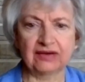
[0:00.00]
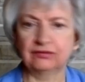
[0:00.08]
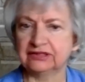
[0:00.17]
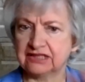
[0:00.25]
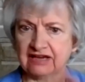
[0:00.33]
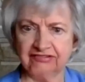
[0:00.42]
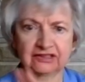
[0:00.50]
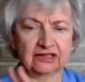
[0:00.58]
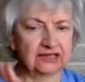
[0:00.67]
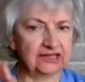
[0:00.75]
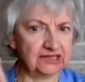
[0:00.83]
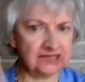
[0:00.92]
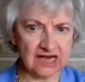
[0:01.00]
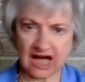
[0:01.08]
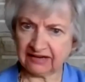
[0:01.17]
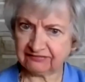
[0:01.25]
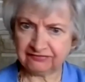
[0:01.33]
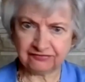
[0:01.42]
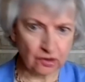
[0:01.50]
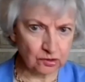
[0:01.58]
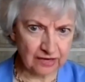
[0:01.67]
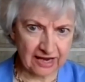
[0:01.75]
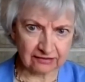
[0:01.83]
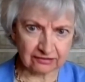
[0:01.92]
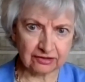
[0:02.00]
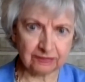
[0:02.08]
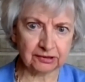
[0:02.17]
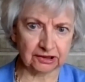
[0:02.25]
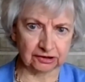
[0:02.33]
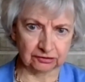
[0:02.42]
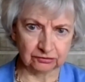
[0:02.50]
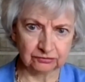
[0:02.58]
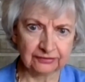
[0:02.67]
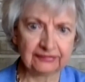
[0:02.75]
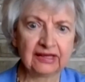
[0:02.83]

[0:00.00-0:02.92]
they would definitely not phone out of the blue.